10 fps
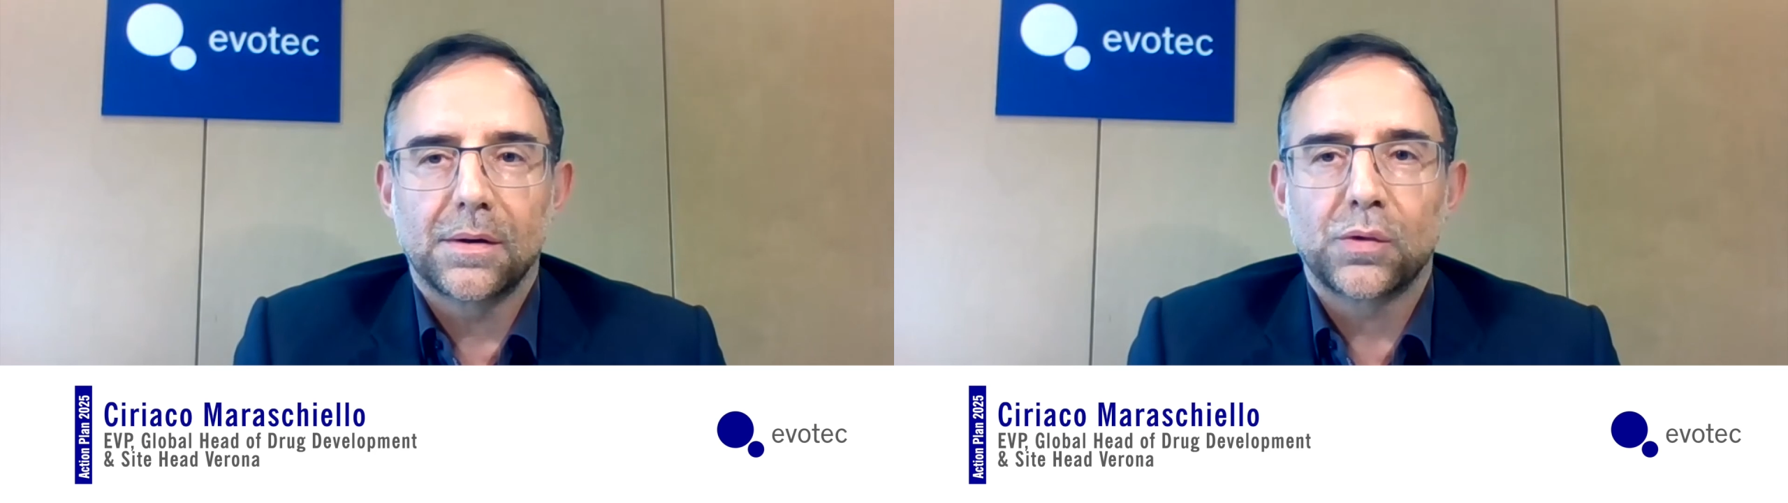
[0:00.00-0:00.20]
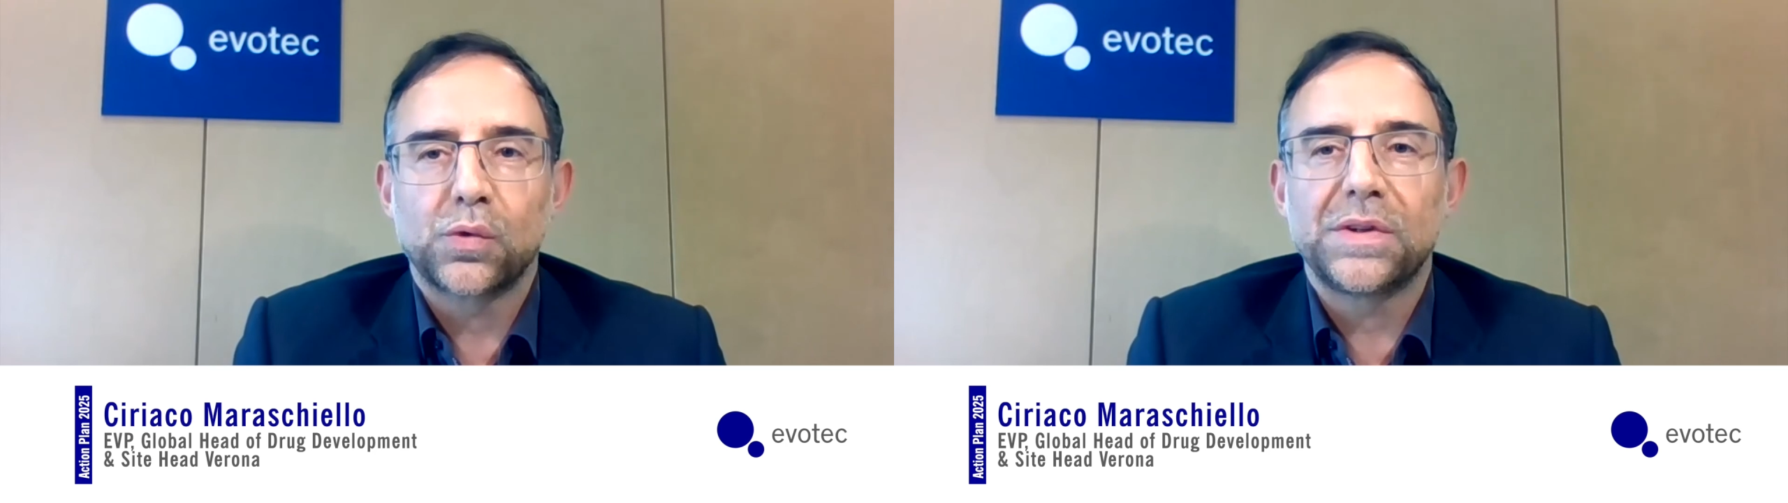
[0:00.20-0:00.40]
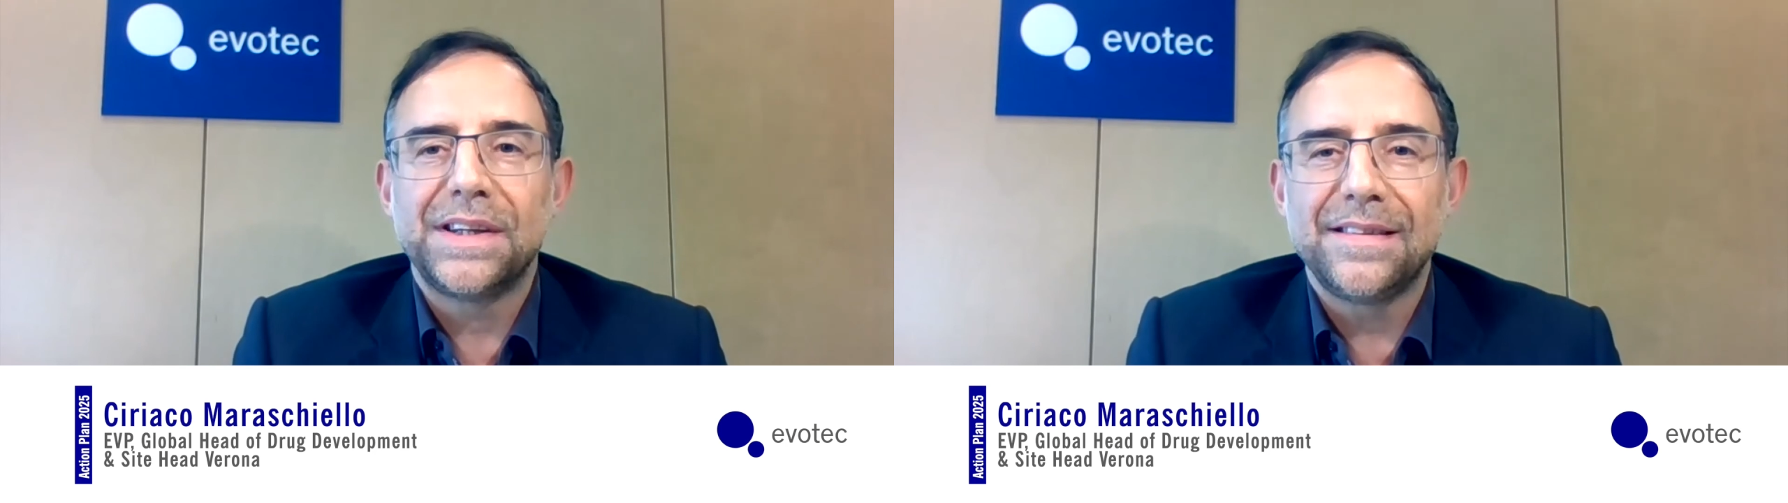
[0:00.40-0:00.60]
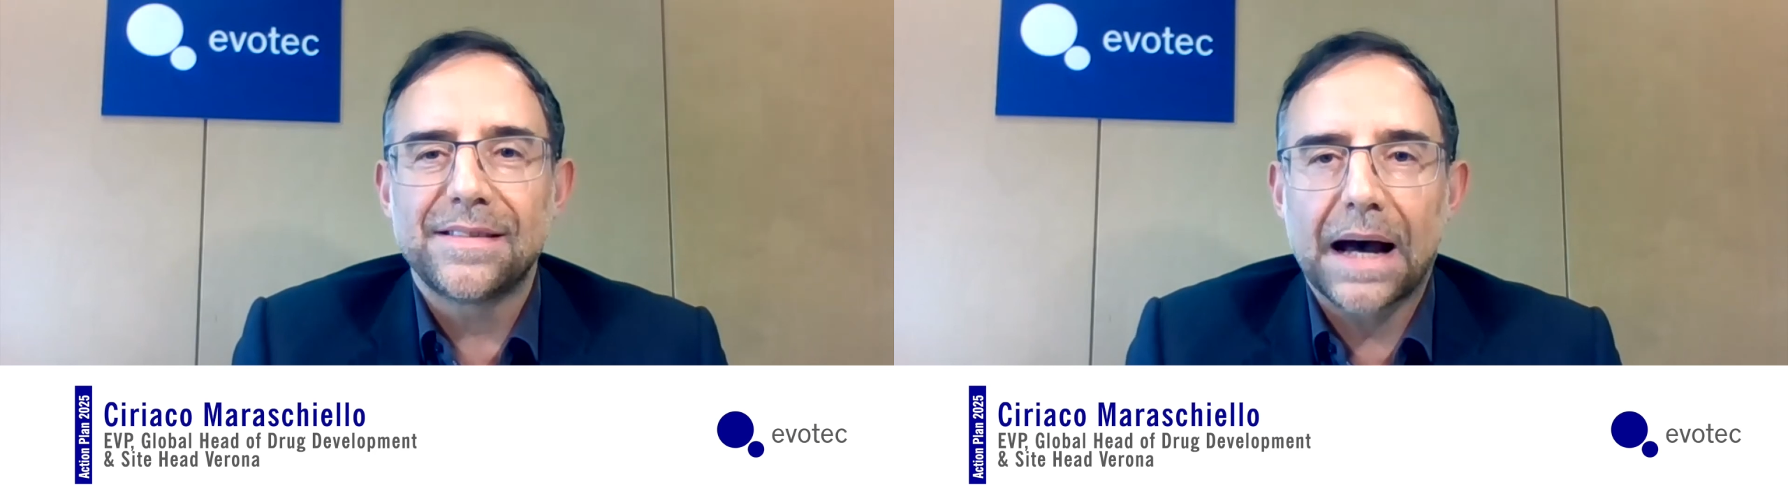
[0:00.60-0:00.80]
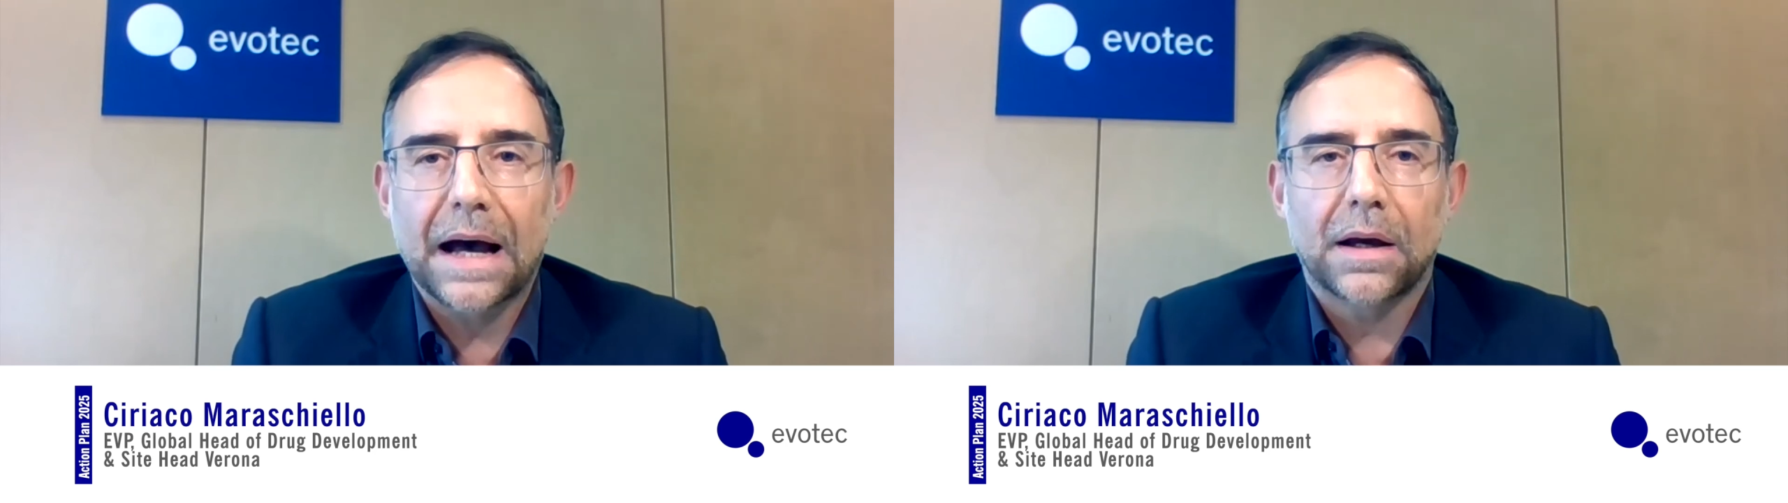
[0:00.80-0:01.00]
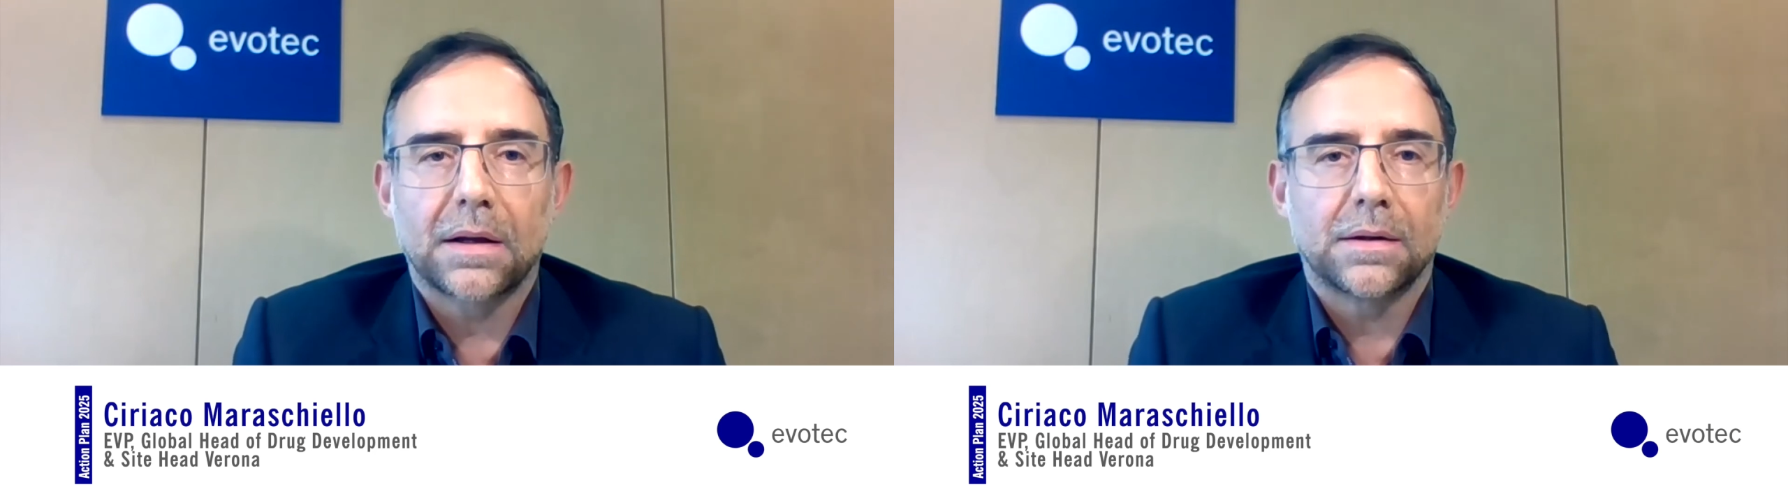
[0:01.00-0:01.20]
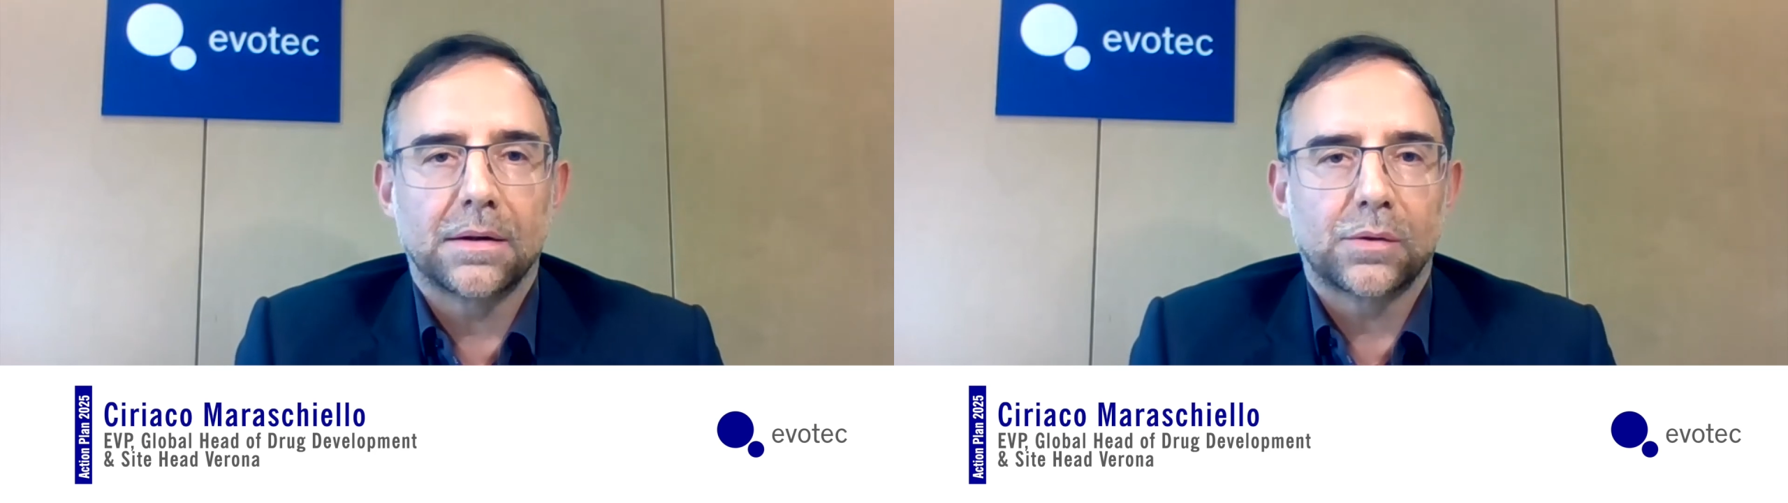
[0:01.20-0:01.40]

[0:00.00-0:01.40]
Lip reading: to design,